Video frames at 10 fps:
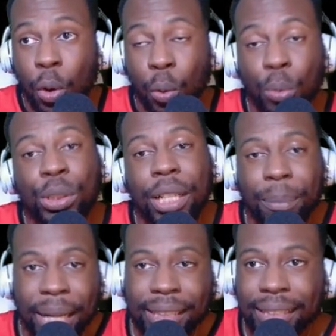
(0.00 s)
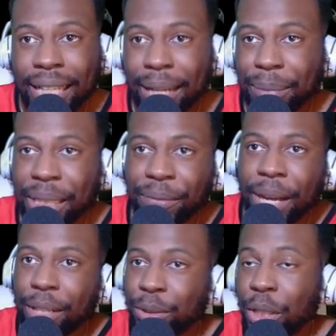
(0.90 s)
who is going to make it to the N B A
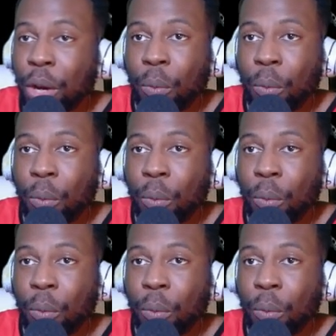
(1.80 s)
finals,